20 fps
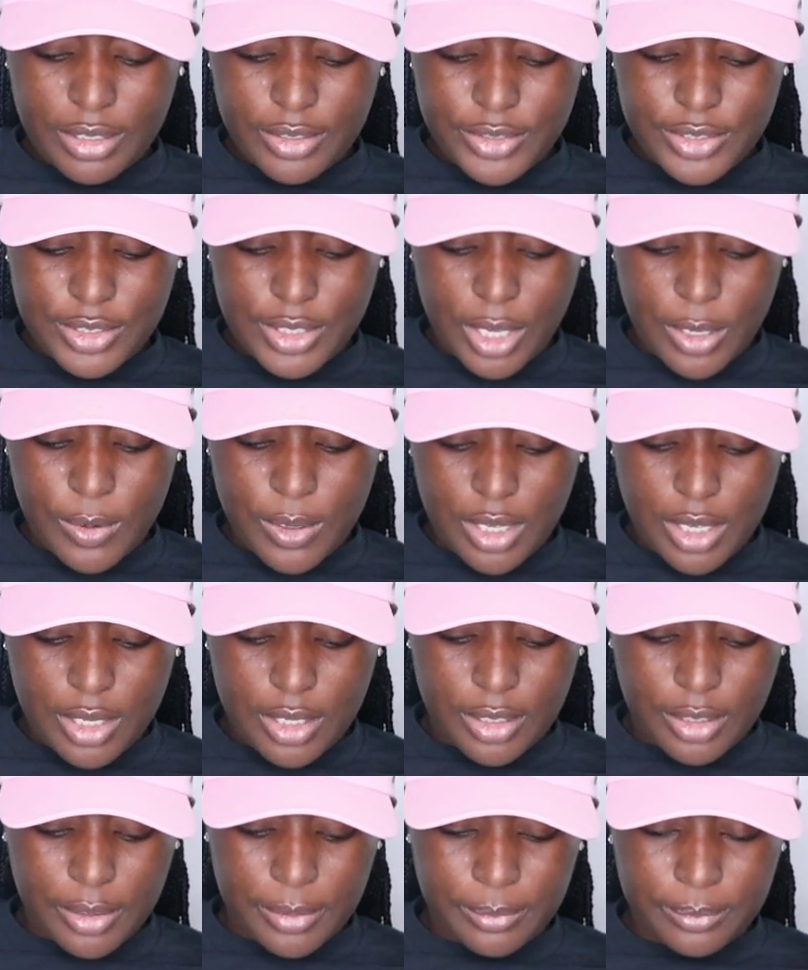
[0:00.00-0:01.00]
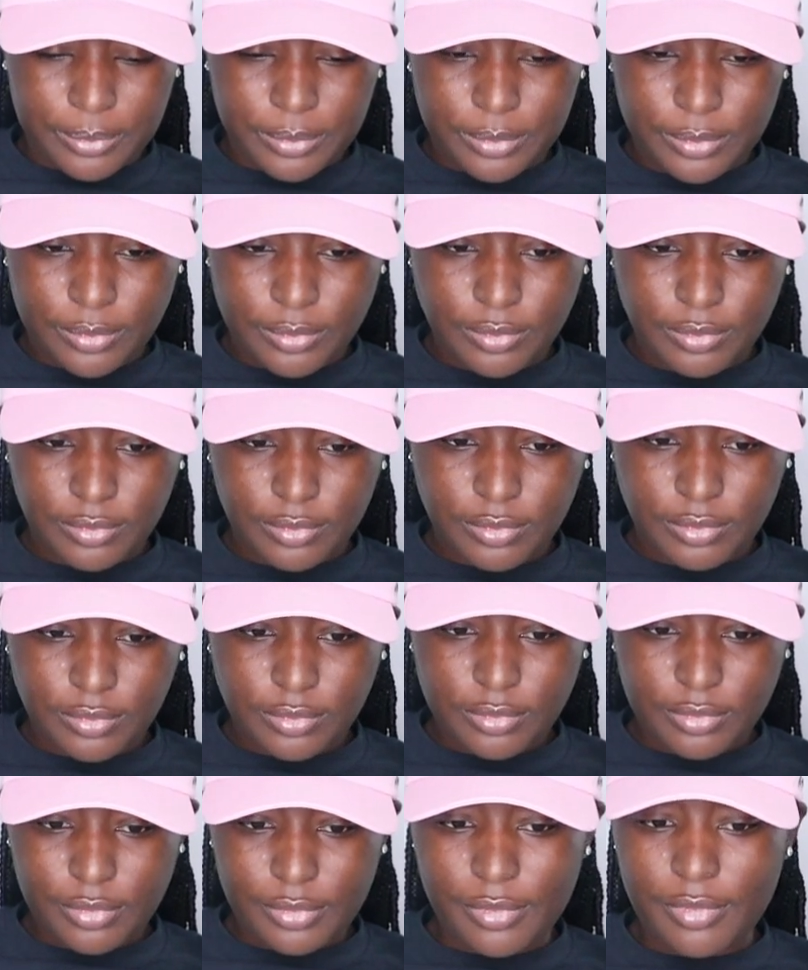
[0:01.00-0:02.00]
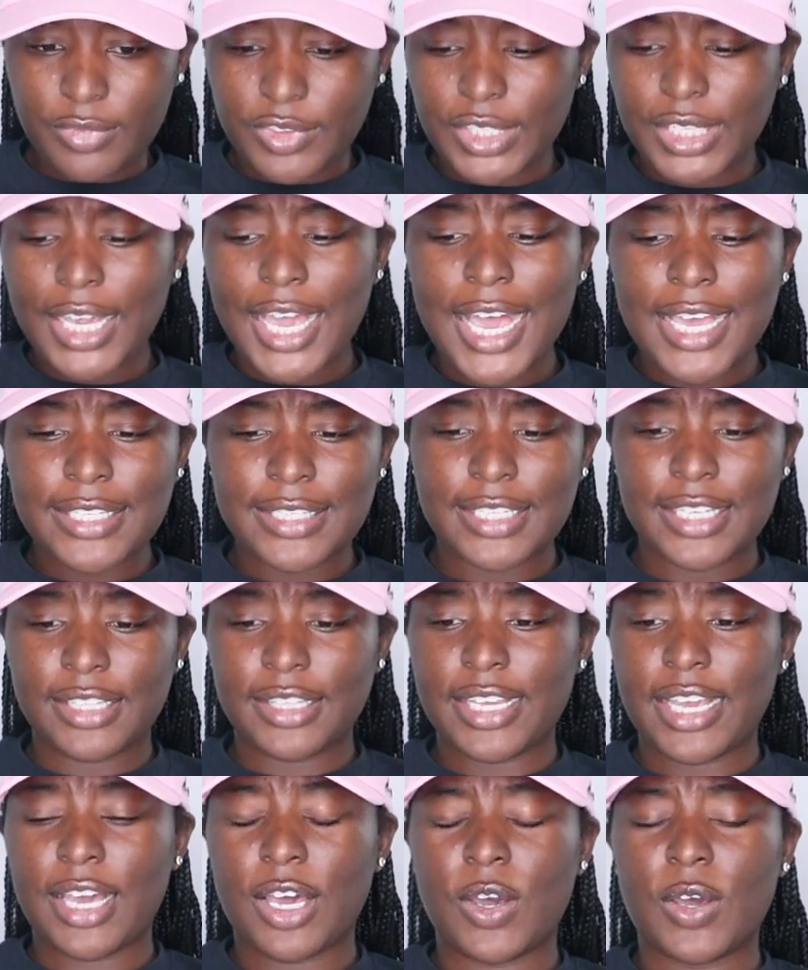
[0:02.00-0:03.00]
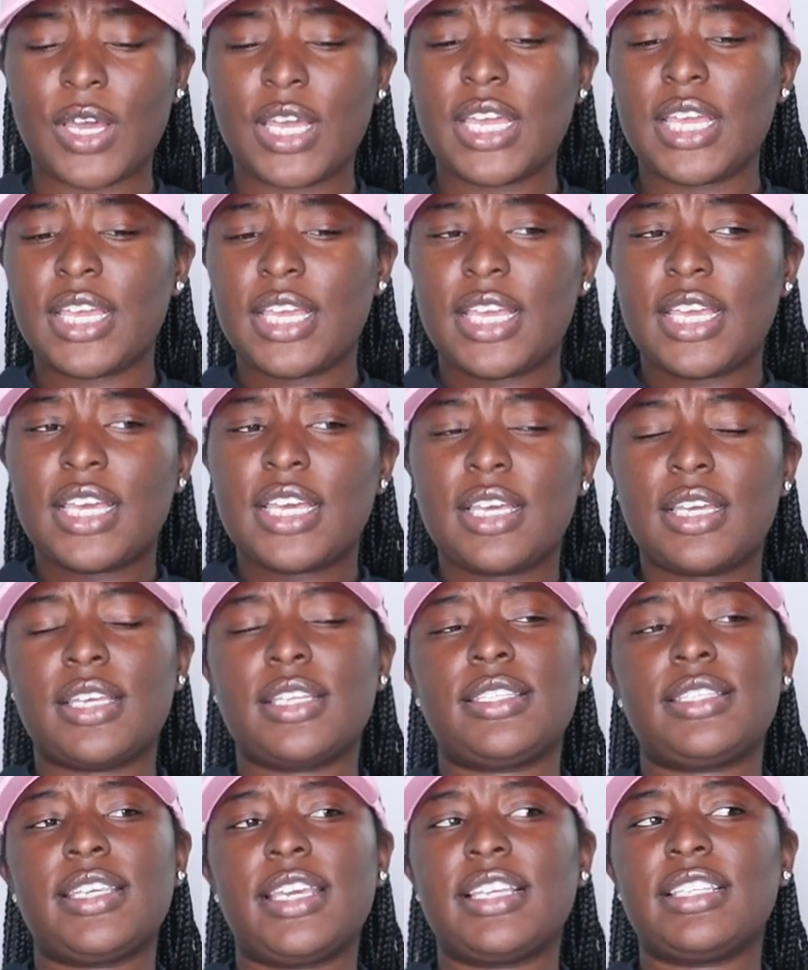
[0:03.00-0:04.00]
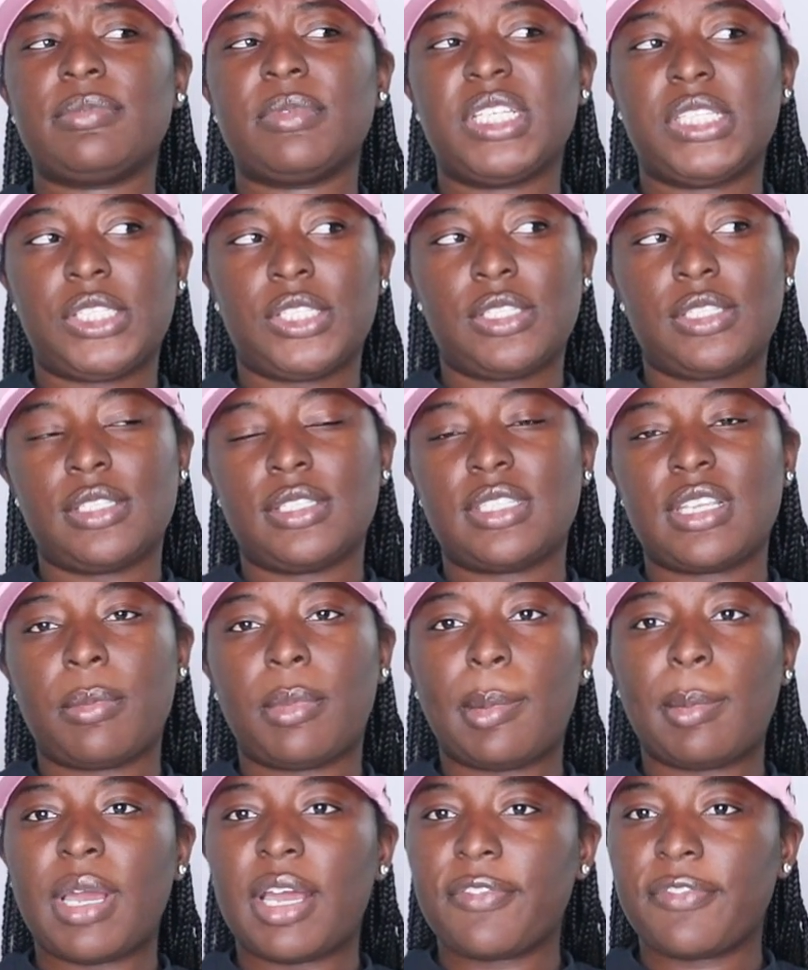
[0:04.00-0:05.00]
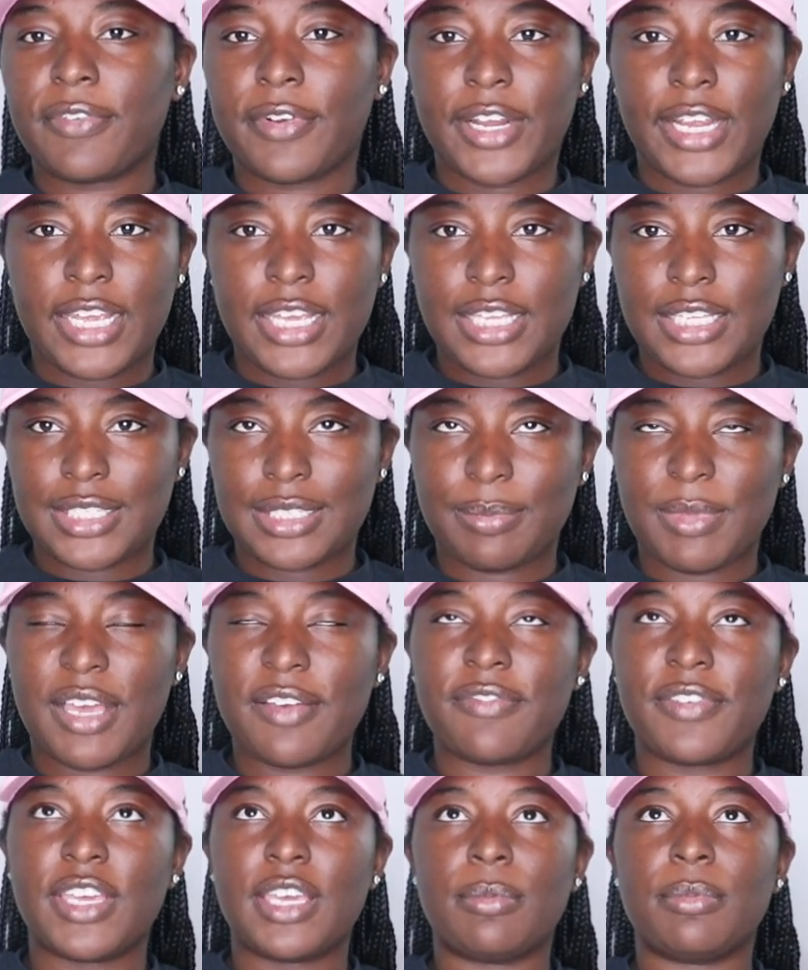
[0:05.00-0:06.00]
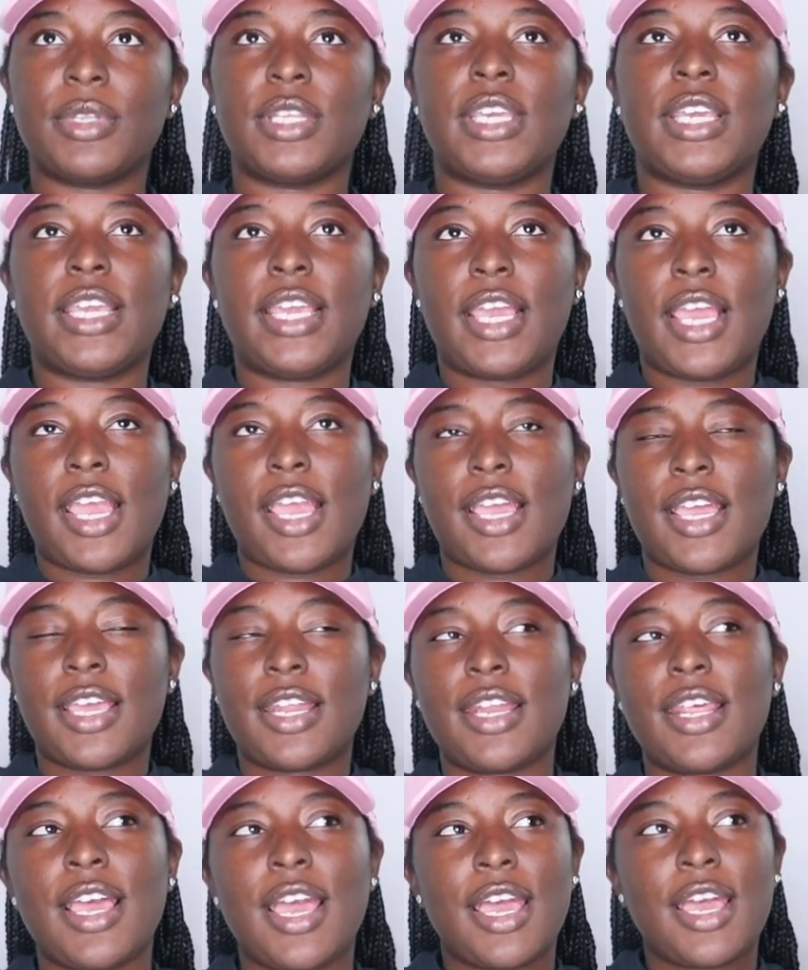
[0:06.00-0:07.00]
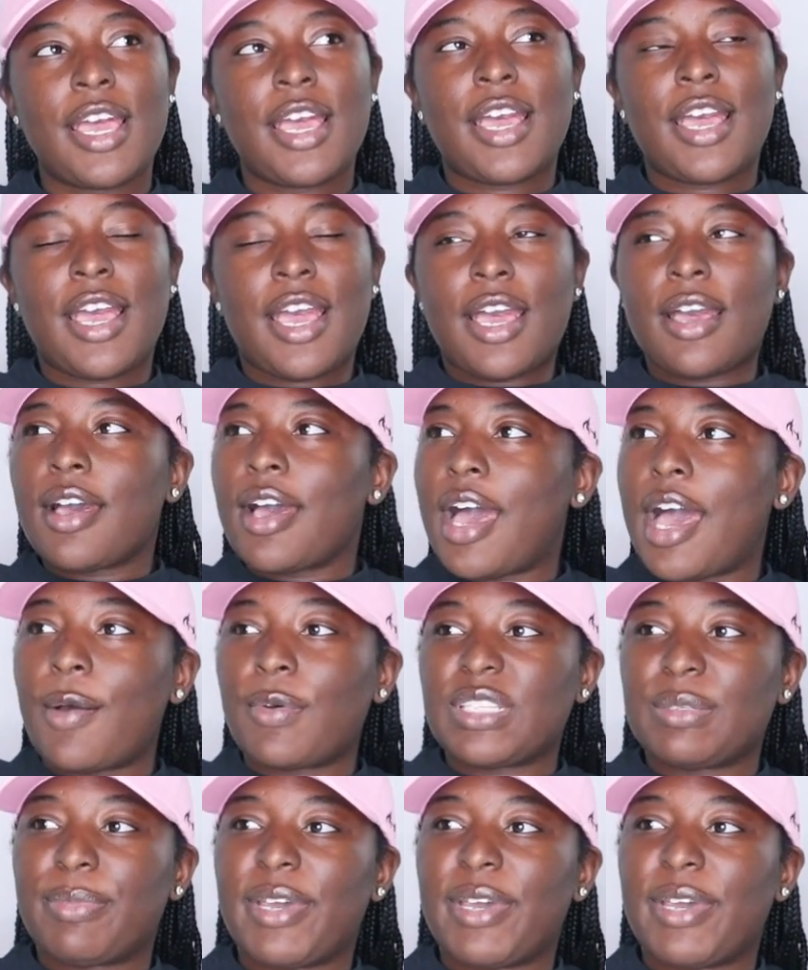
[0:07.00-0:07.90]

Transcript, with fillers: So, um, I sent out a text message to some of my friends and my family, and I was